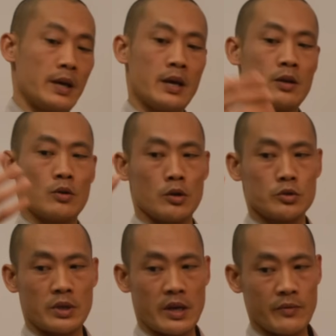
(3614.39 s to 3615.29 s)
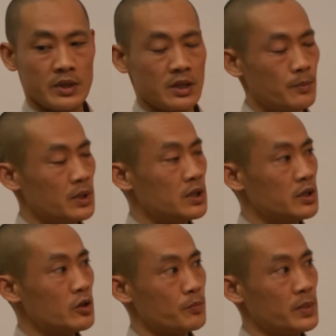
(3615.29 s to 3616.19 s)
and also having the
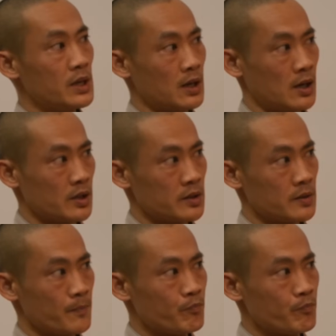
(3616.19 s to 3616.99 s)
ability of being hard.